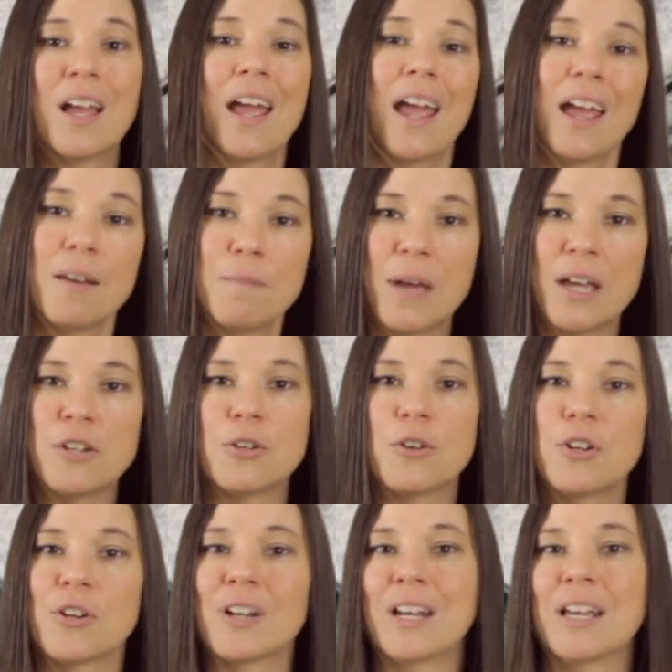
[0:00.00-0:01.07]
And make sure
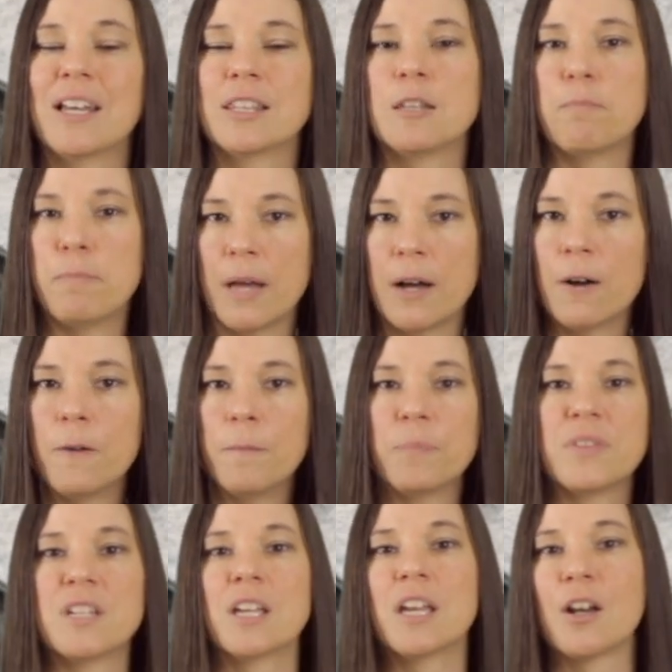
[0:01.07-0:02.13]
you're going to hit the bell
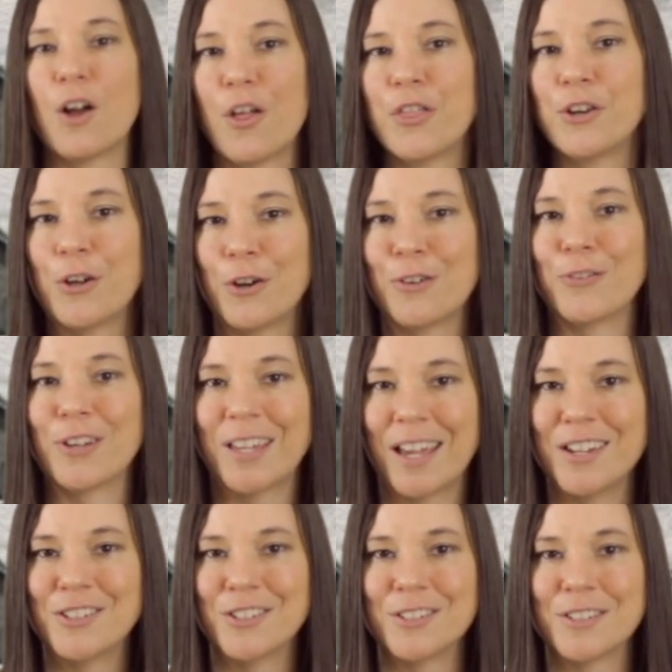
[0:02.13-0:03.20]
to get all the
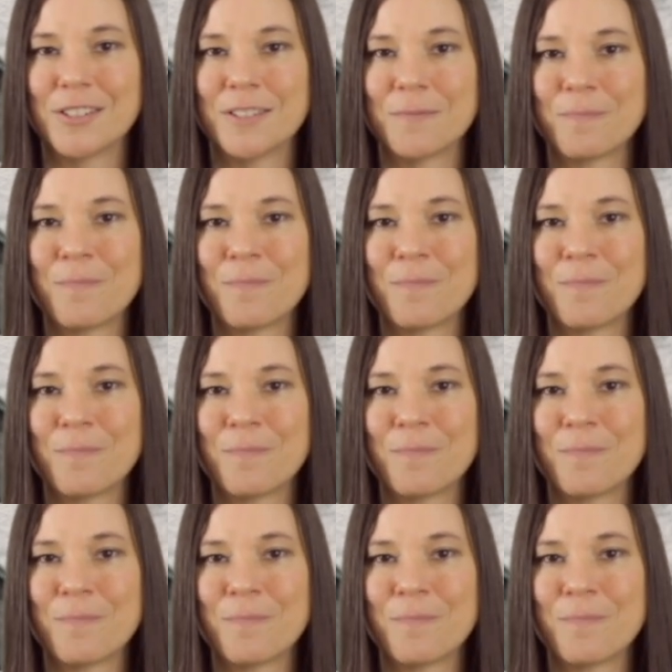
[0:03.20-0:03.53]
notifications.